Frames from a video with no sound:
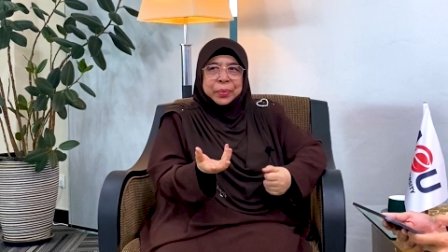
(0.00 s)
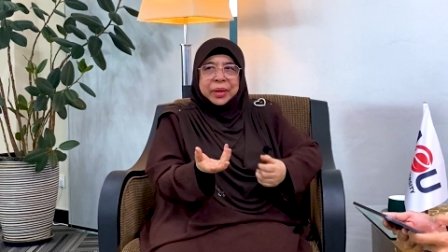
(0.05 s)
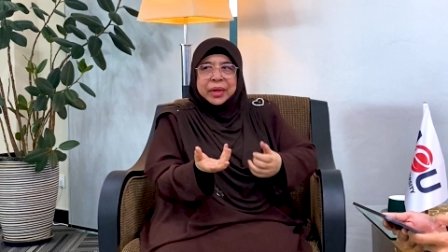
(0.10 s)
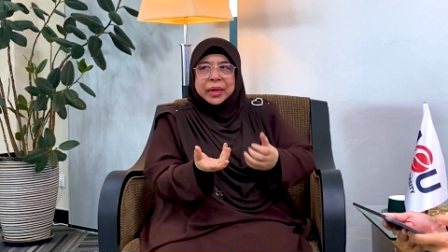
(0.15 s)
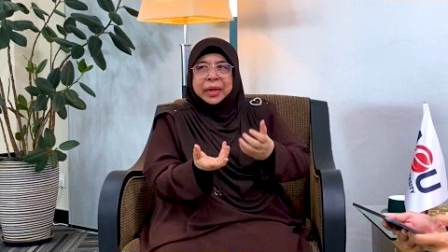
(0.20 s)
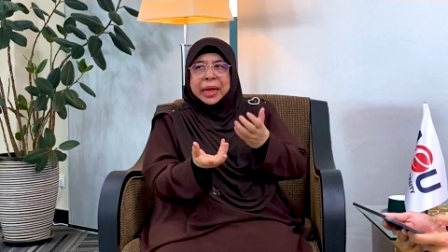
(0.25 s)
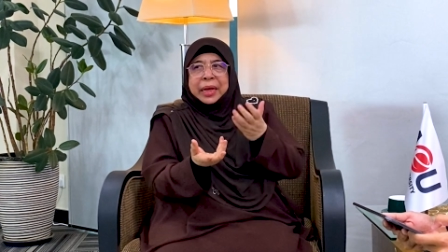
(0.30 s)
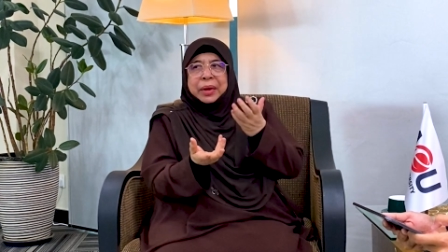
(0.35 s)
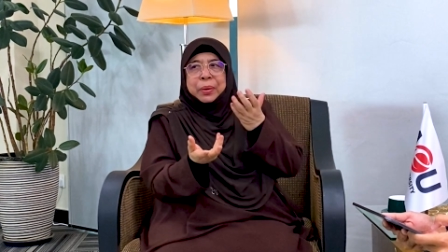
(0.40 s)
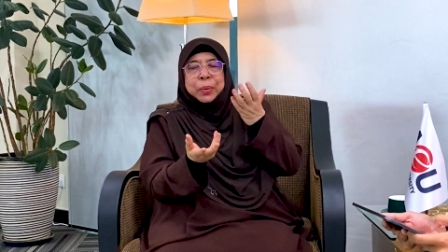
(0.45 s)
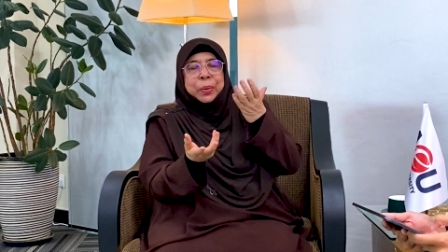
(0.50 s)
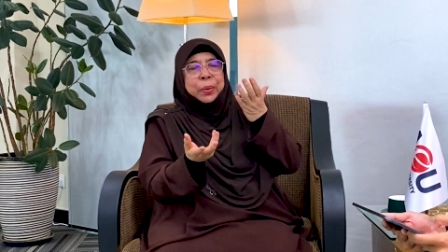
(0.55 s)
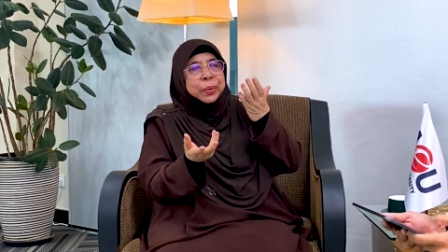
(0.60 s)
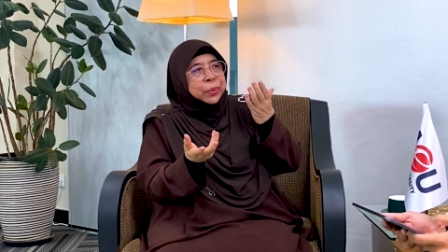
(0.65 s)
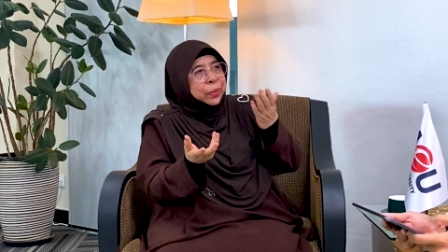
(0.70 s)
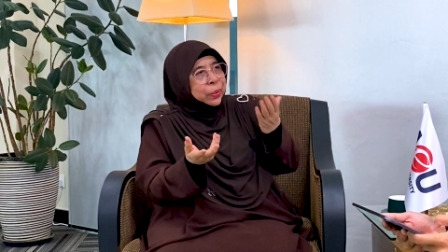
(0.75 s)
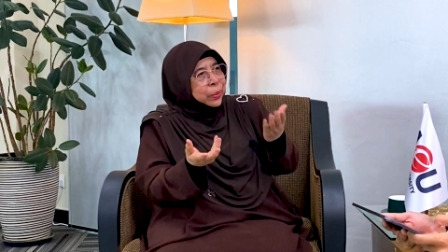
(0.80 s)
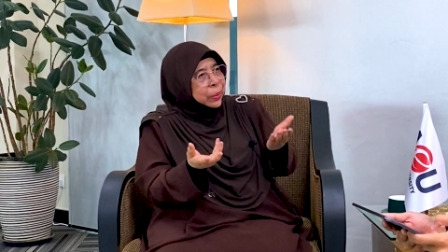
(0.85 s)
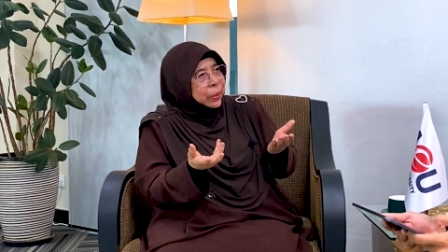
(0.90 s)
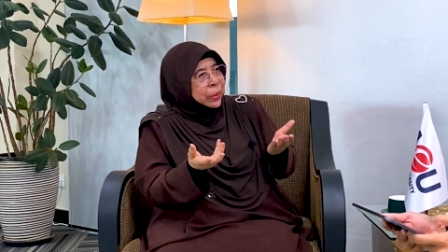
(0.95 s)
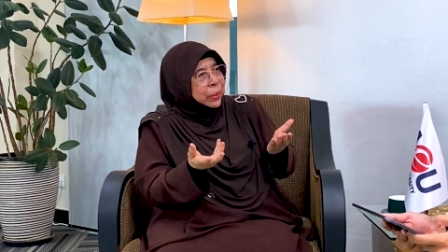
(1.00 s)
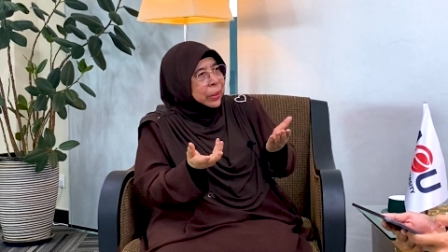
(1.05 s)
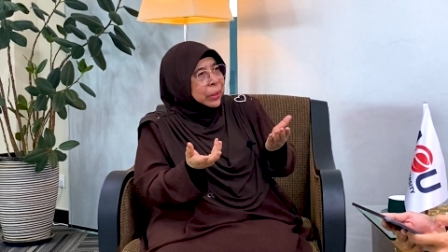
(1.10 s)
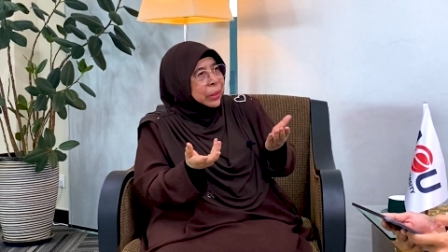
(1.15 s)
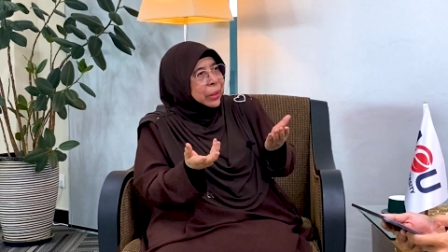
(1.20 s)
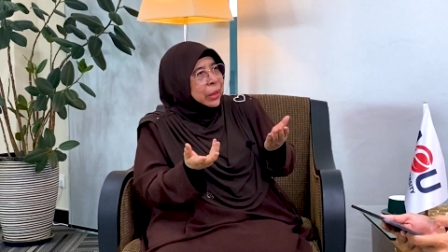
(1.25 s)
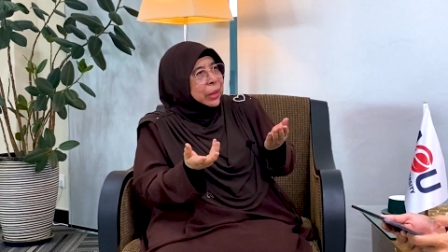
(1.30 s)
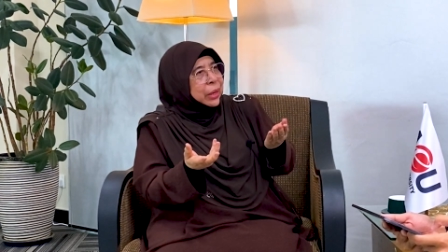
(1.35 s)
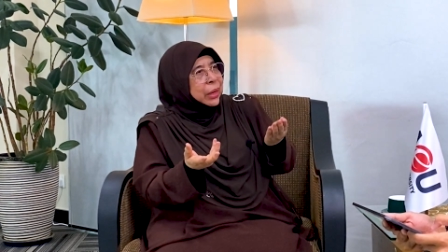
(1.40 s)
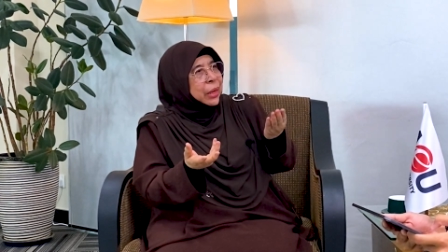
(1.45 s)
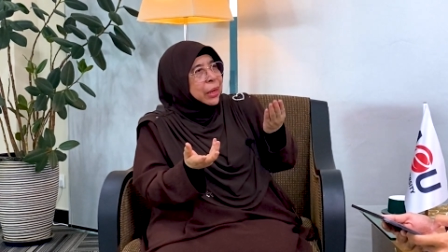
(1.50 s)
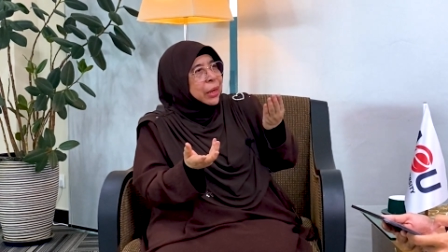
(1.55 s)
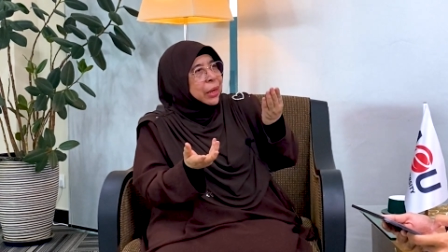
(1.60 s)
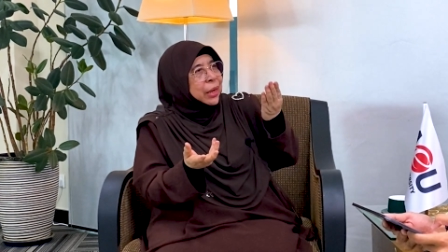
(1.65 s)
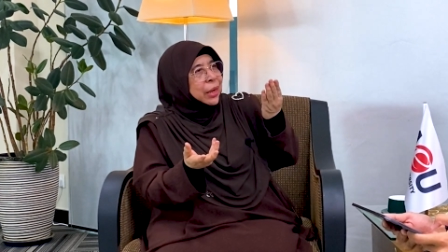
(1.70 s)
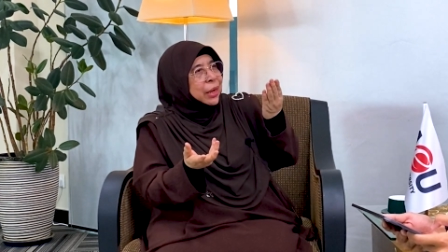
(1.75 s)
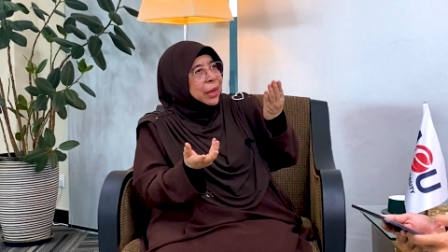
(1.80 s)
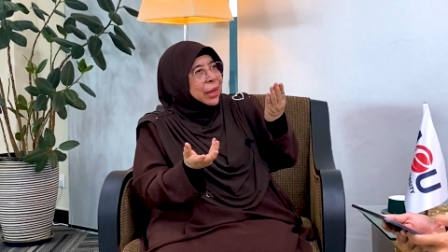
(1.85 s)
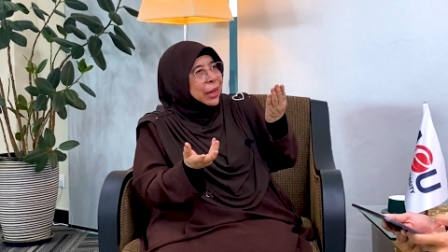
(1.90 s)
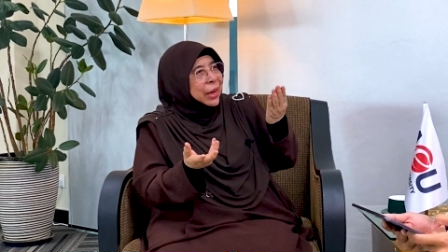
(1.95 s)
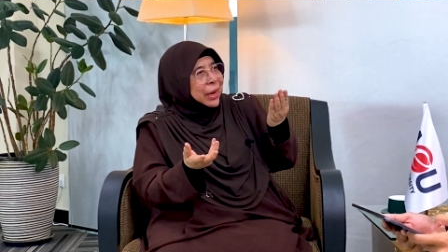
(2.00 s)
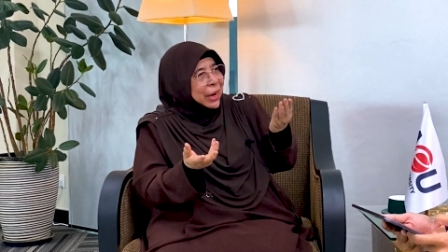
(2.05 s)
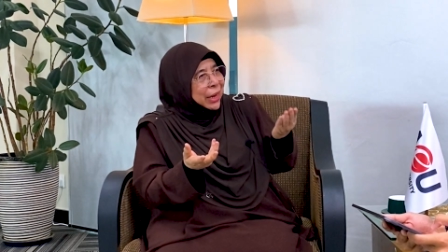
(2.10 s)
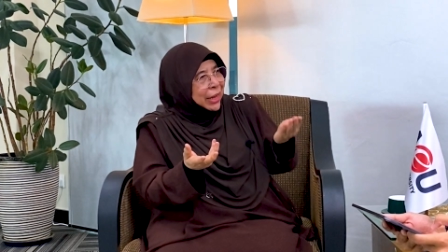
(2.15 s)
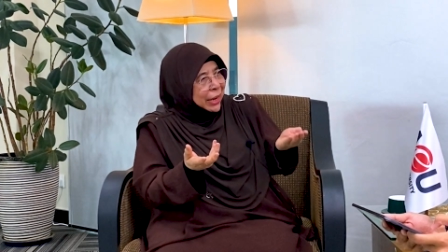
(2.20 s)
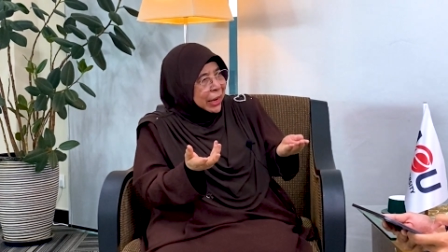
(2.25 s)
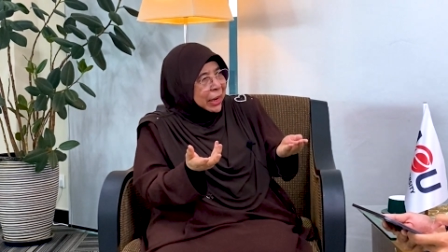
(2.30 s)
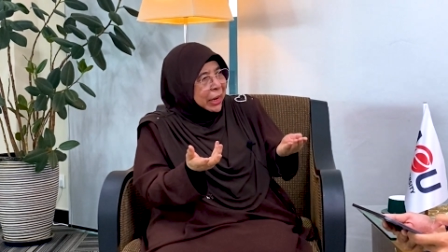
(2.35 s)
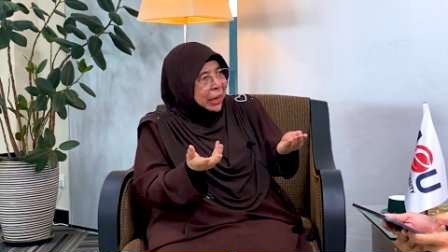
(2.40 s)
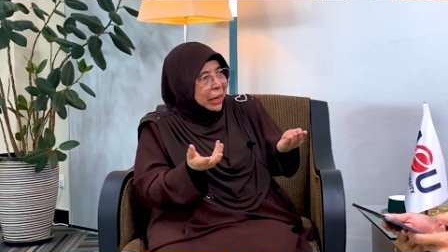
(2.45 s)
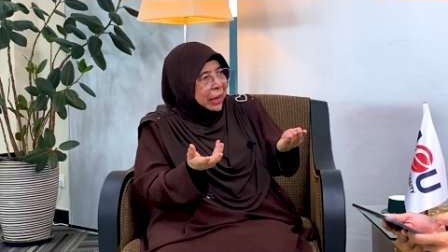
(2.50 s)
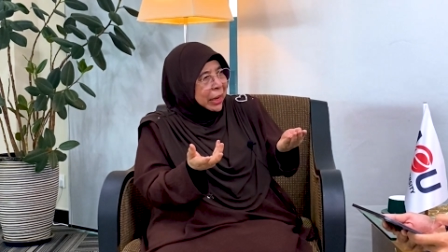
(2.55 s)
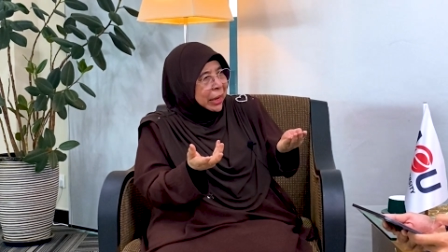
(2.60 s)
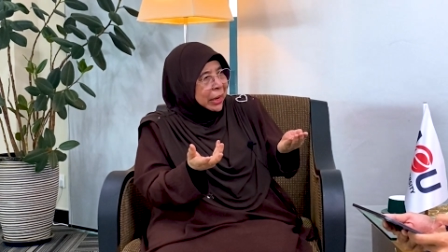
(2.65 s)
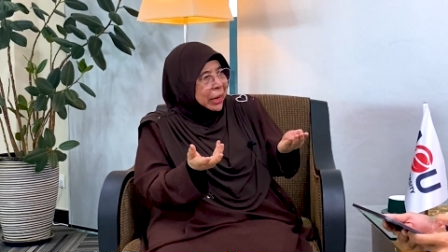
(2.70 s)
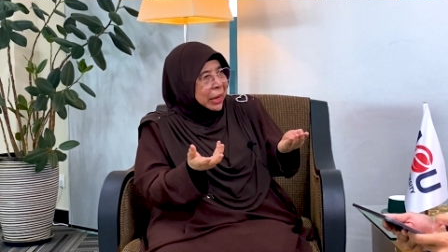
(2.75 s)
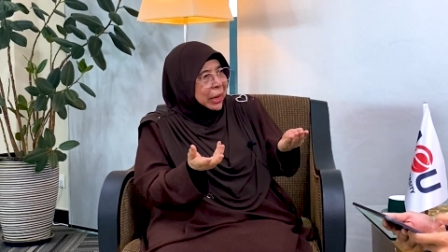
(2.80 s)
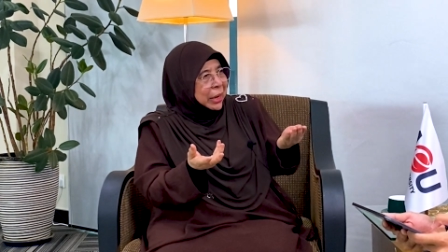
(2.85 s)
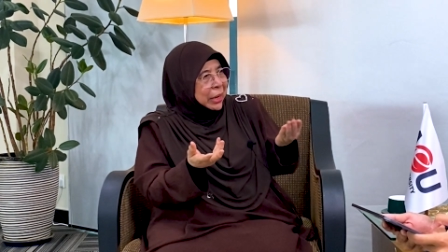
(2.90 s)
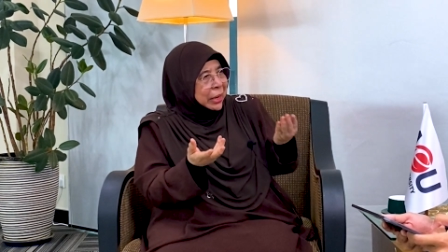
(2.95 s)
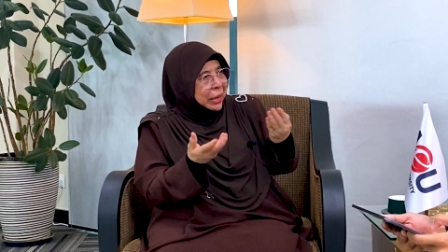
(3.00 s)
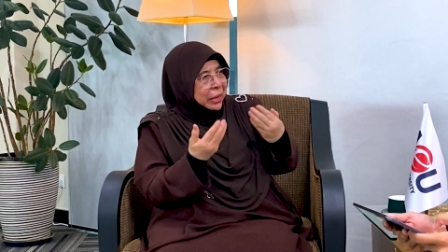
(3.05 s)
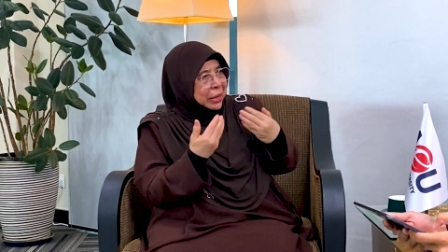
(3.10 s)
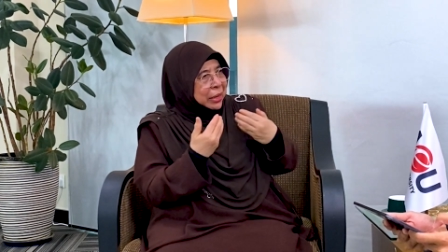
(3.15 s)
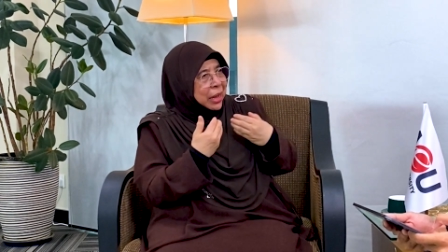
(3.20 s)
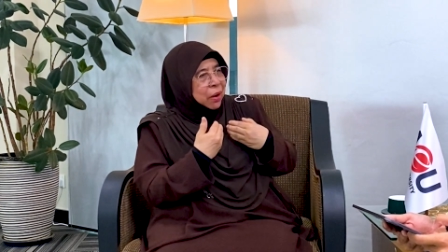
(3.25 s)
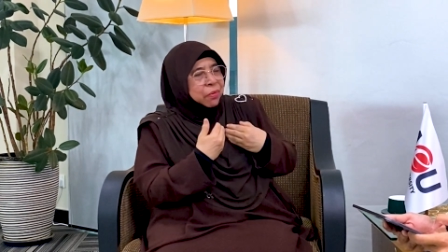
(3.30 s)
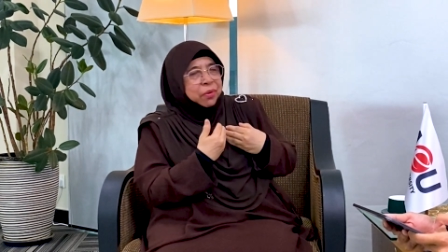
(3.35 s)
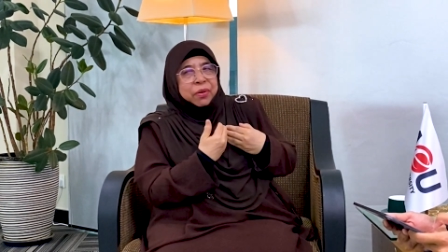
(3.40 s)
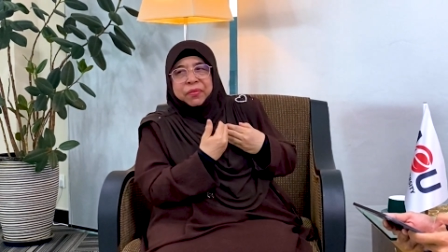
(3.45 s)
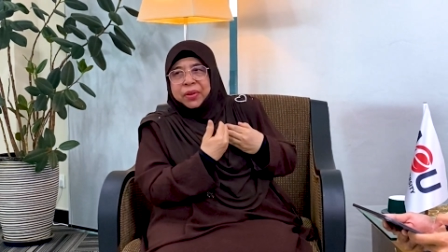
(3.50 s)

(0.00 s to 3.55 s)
we can also learning and increase our